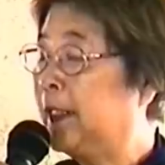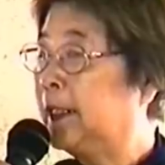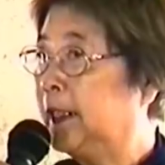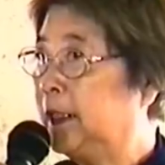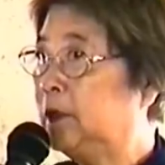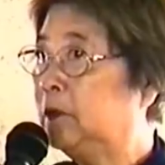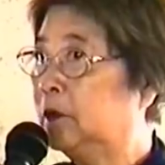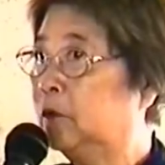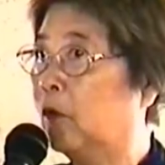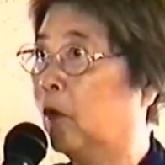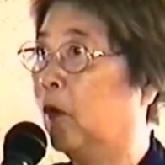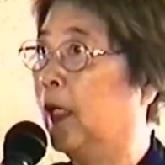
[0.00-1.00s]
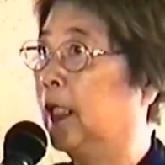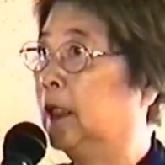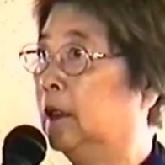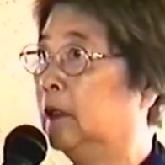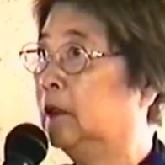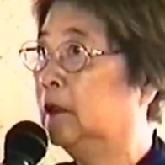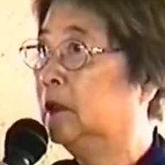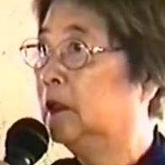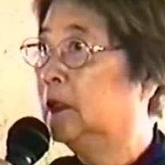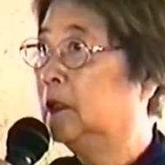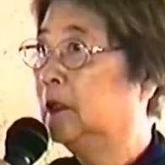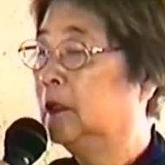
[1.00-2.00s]
went into the war
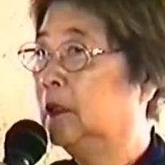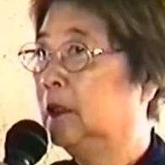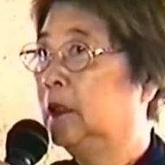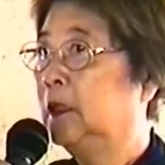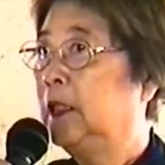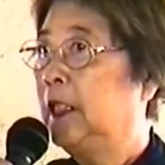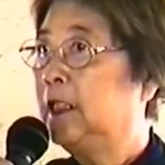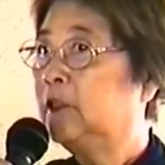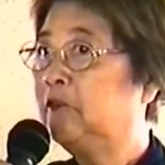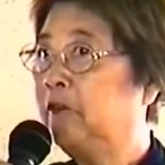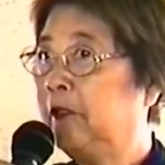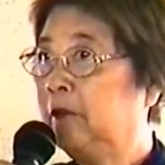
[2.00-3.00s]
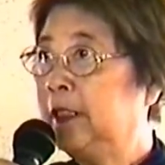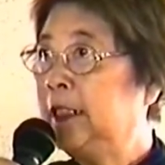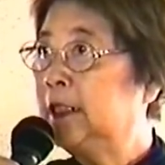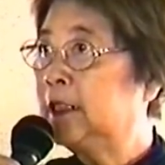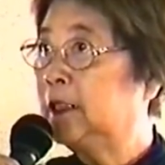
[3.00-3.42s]
is very